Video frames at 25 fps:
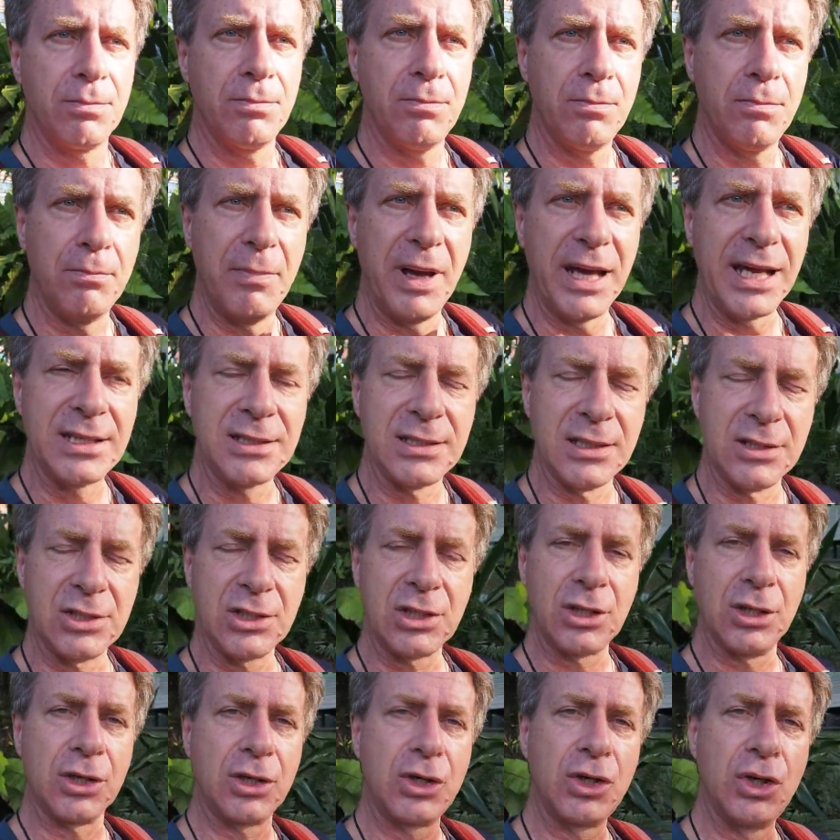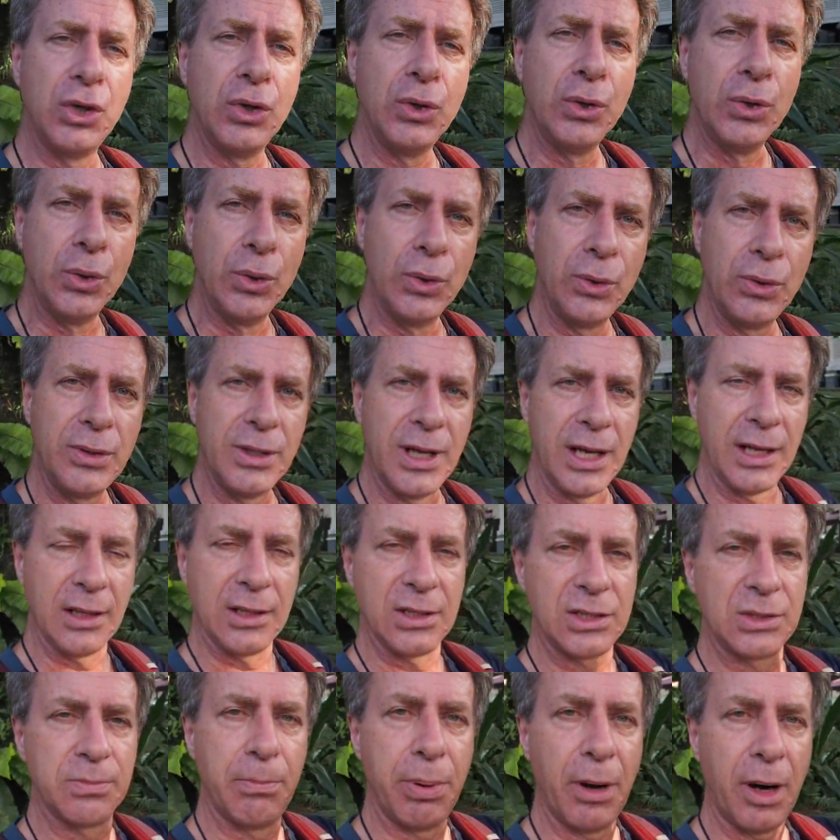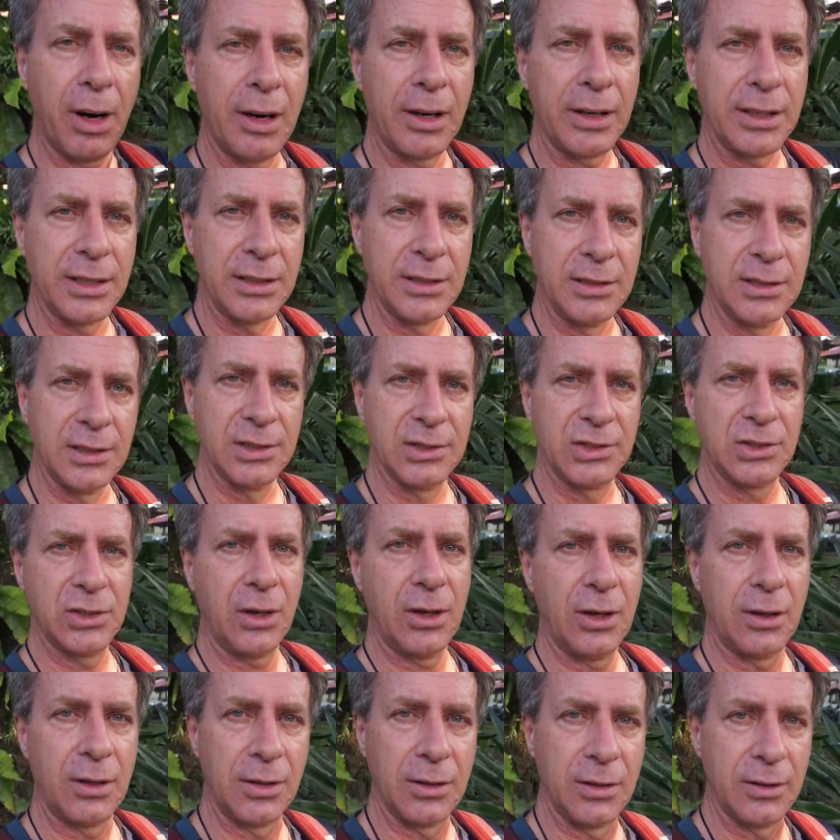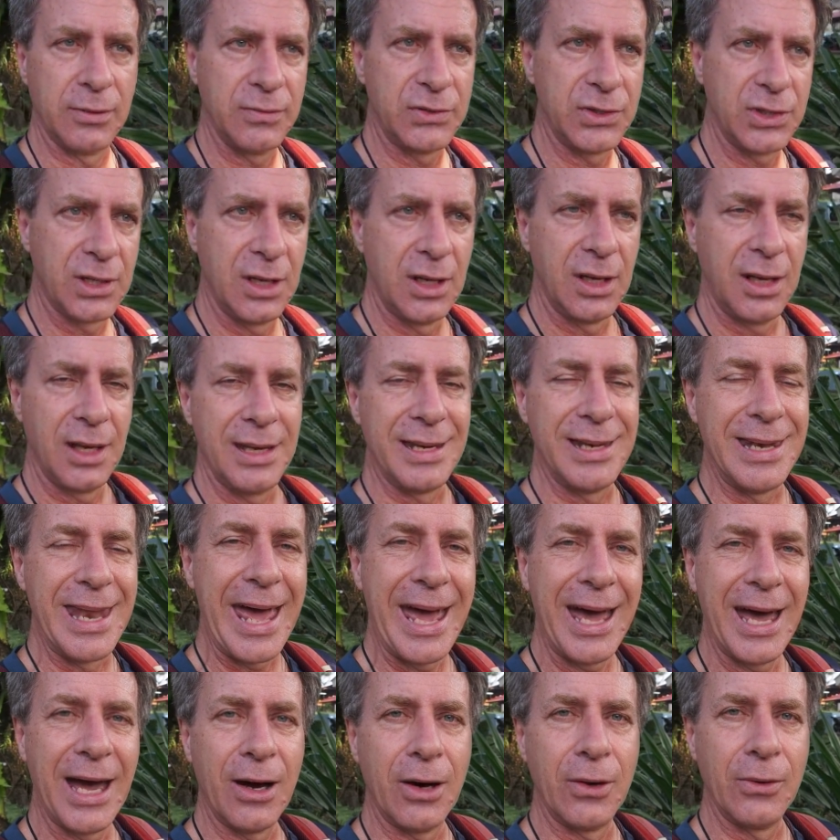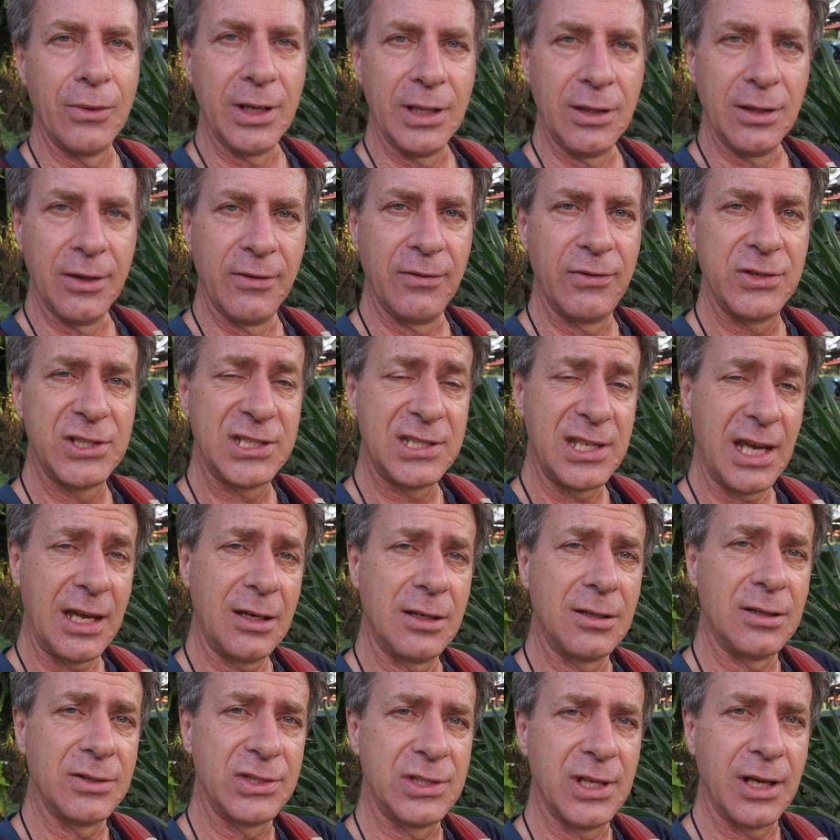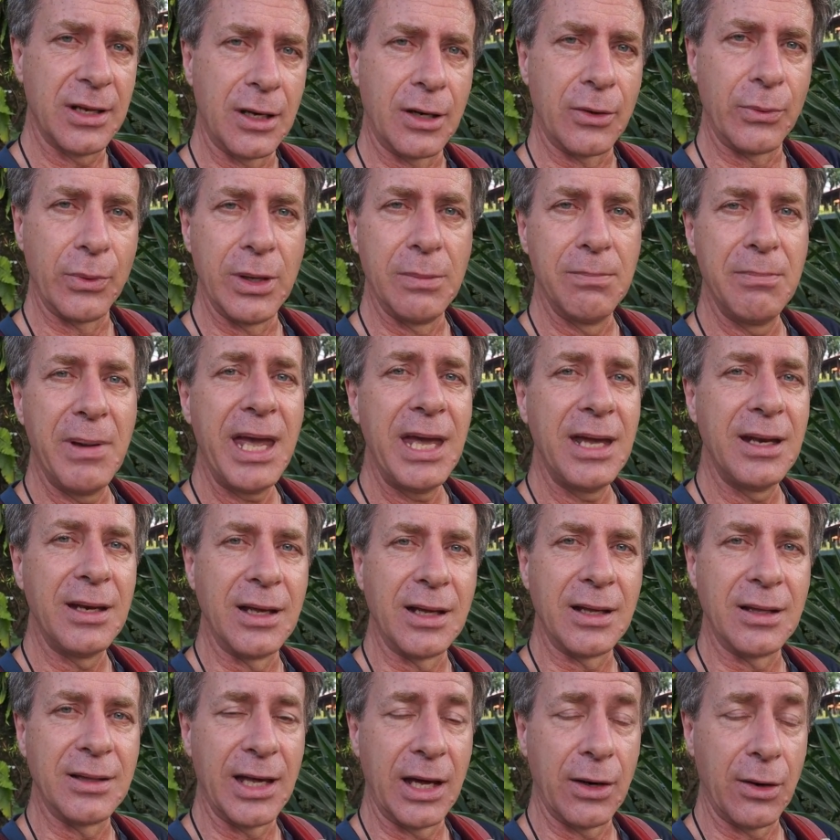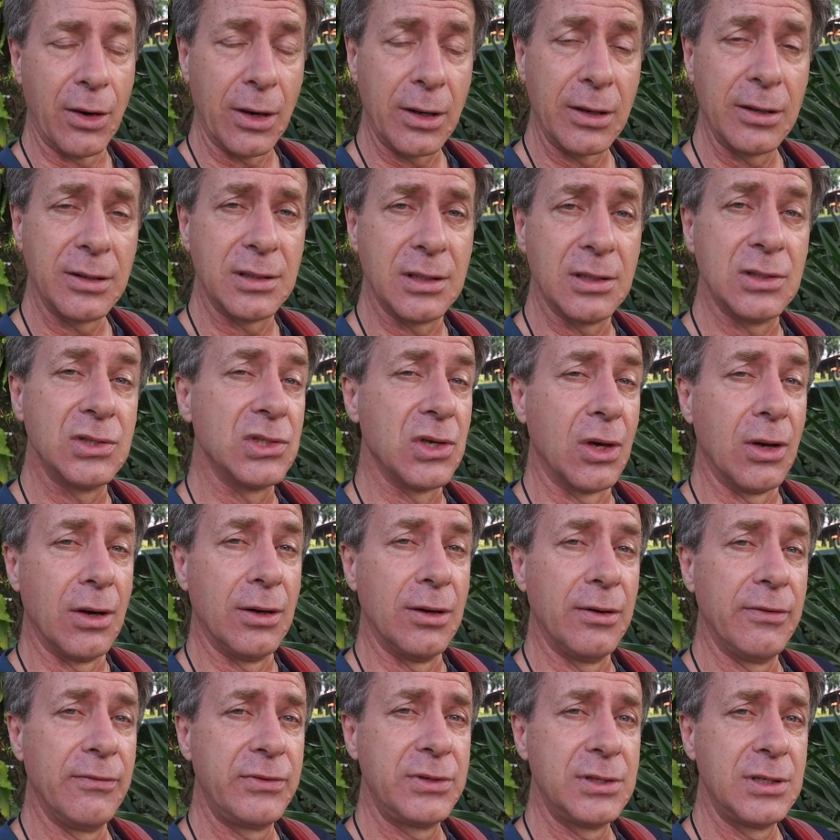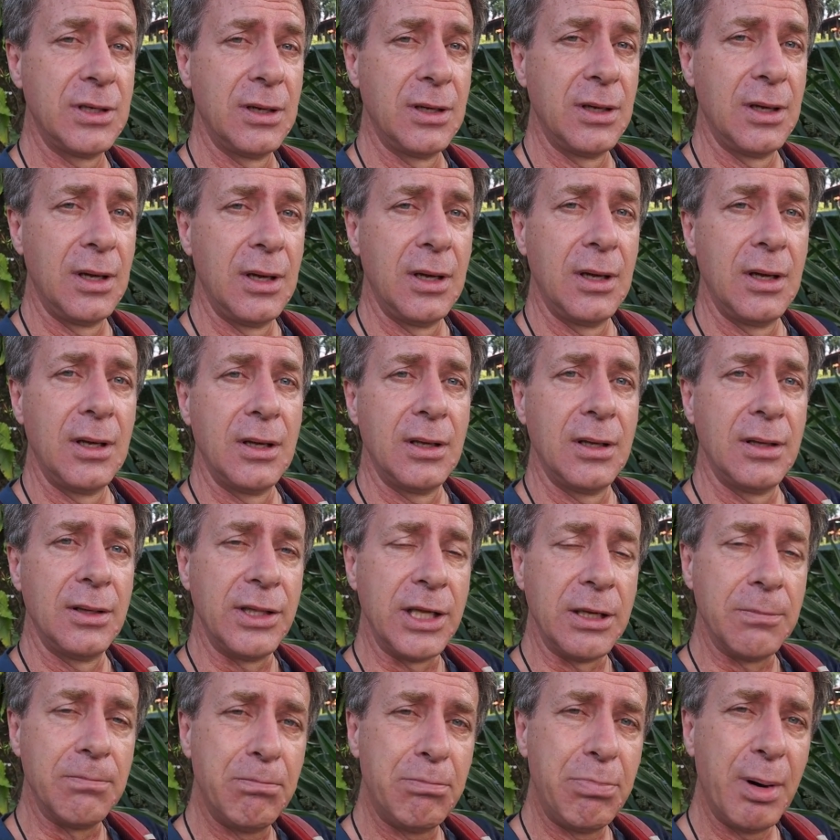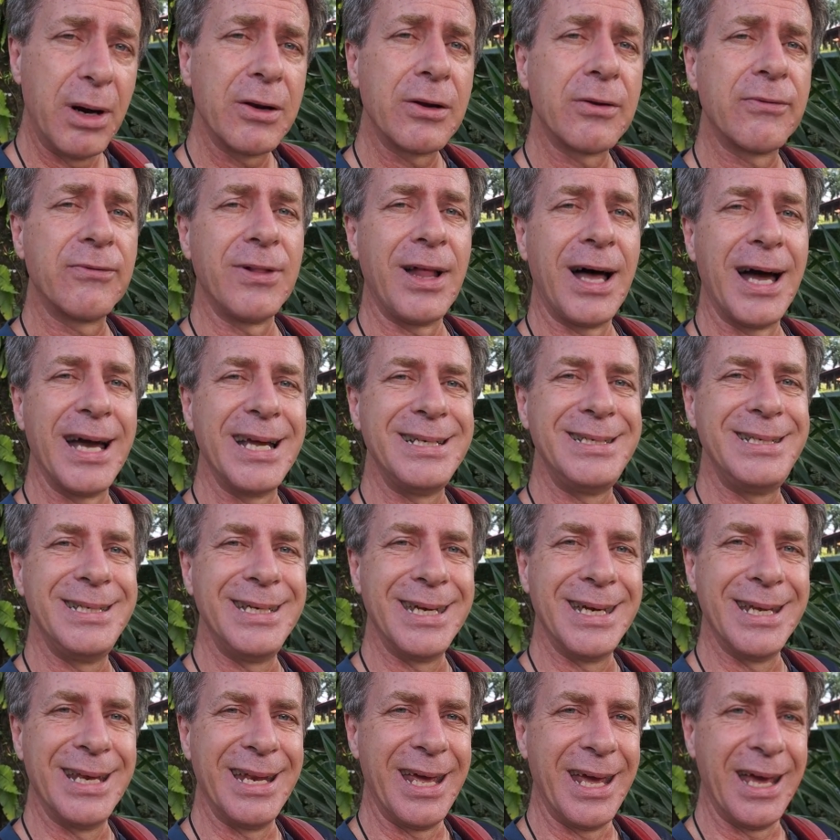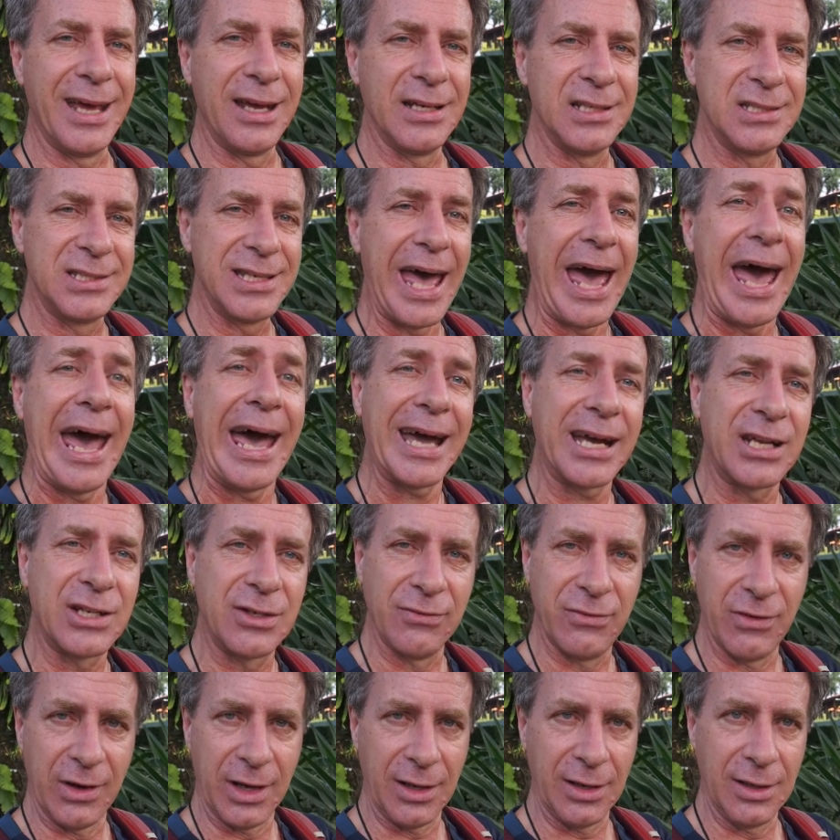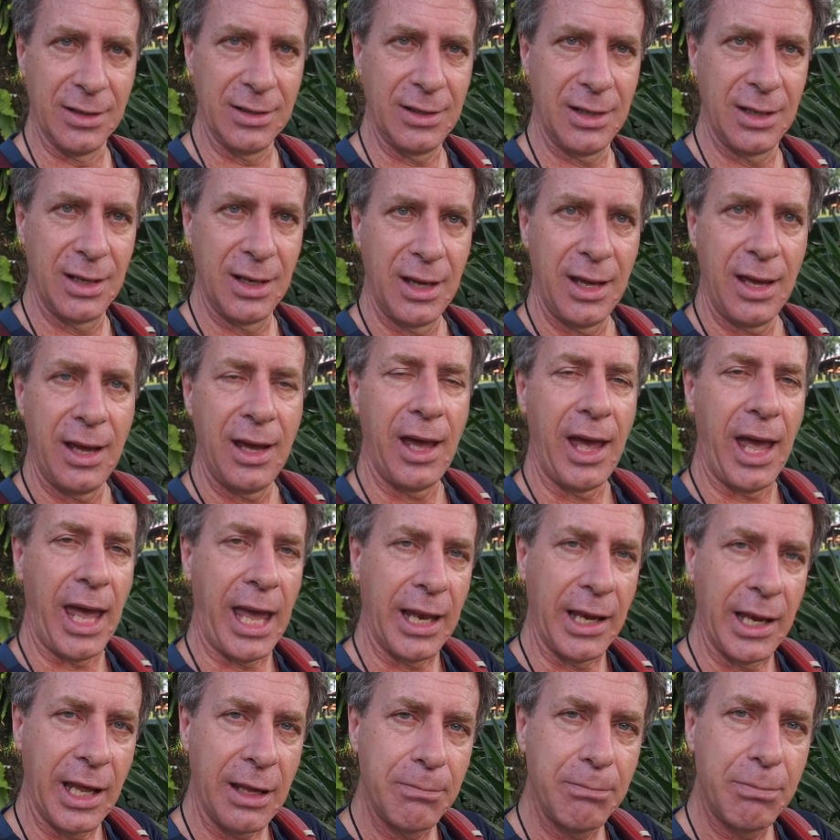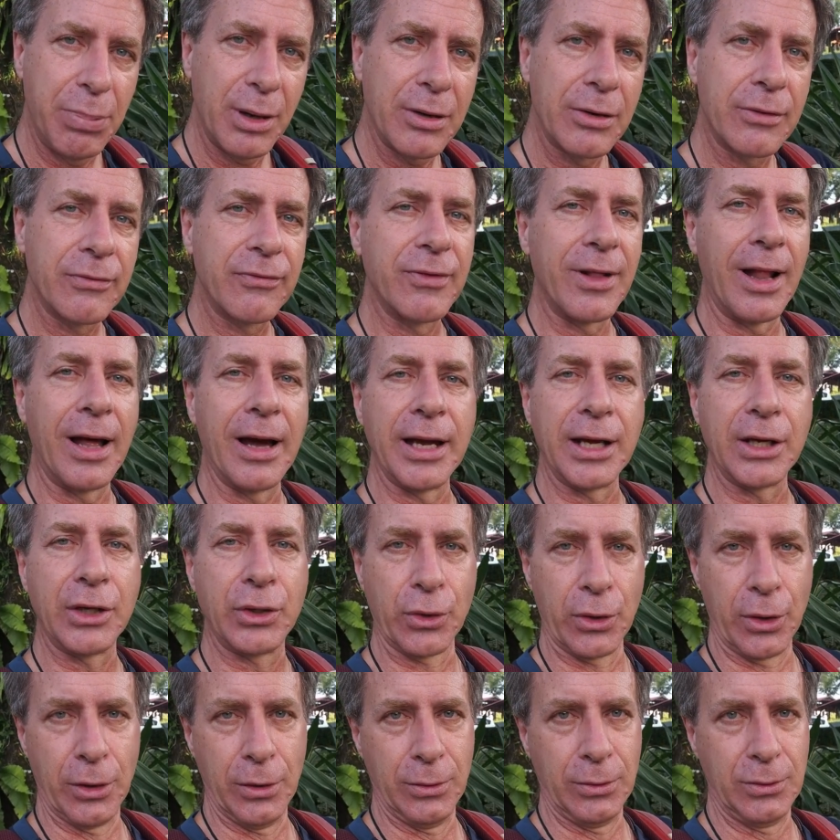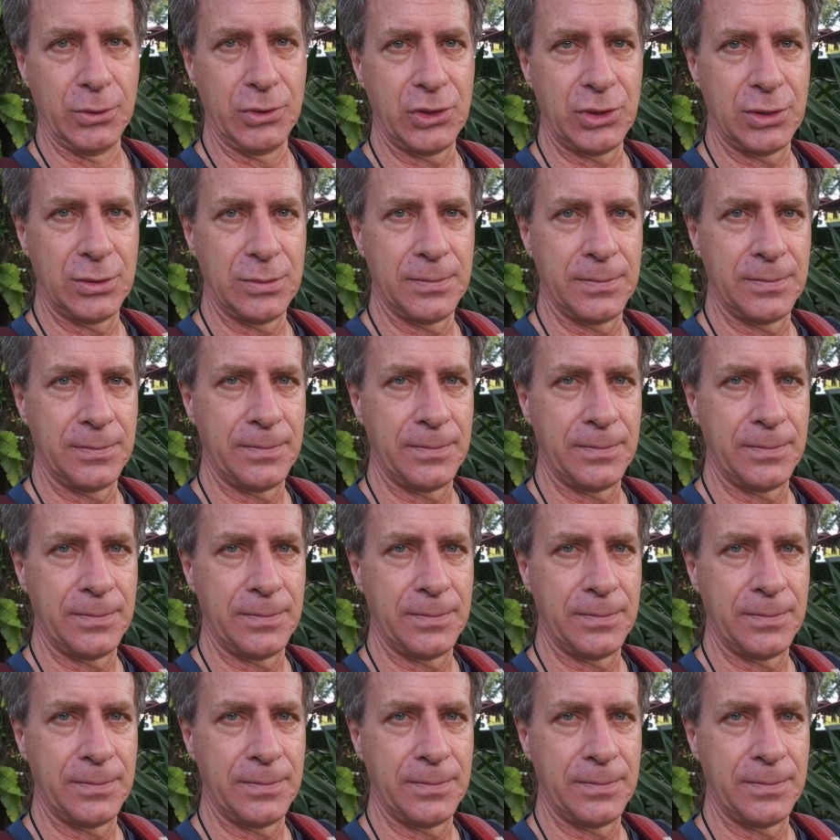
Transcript: makes its cocoon and its body dissolves, now in the cells that are remaining that aren't dissolved, the butterfly DNA is activated and a butterfly grows.